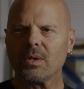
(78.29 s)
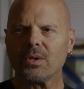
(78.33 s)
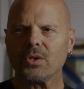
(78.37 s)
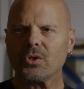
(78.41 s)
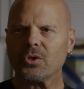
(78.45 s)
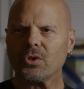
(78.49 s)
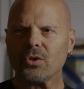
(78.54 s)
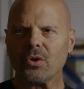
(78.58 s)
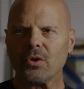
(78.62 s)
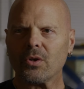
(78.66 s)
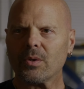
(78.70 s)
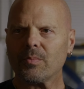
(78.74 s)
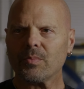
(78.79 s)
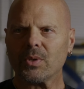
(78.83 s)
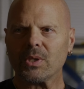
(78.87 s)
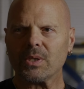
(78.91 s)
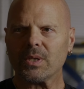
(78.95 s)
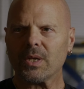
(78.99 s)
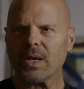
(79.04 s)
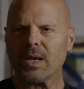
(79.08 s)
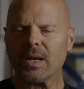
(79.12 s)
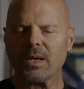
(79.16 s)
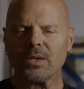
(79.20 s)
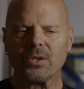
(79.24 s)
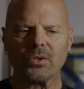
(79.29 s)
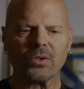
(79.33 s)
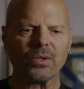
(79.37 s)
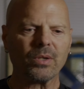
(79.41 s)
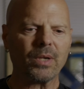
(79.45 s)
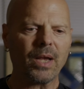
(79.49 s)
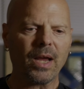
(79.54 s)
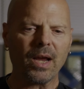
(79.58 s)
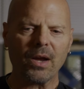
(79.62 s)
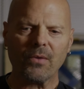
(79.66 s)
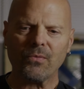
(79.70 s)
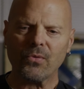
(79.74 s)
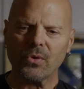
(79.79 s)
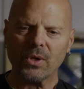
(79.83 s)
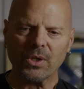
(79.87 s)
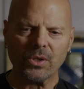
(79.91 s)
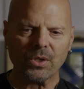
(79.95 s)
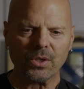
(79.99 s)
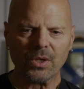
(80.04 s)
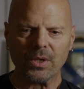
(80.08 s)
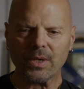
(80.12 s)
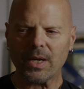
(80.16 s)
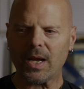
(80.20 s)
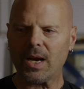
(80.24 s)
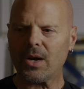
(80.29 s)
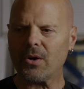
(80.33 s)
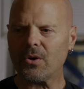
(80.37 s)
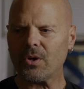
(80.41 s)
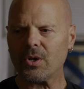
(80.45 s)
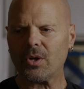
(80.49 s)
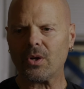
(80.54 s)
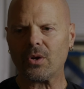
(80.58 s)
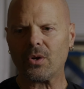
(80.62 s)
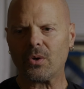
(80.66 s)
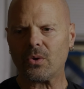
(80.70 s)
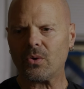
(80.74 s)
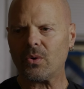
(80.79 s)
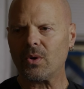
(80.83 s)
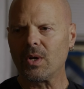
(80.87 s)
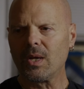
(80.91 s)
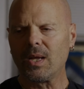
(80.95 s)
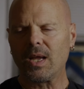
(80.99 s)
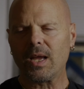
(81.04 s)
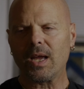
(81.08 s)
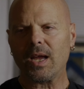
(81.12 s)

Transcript: circumstance, every scenario,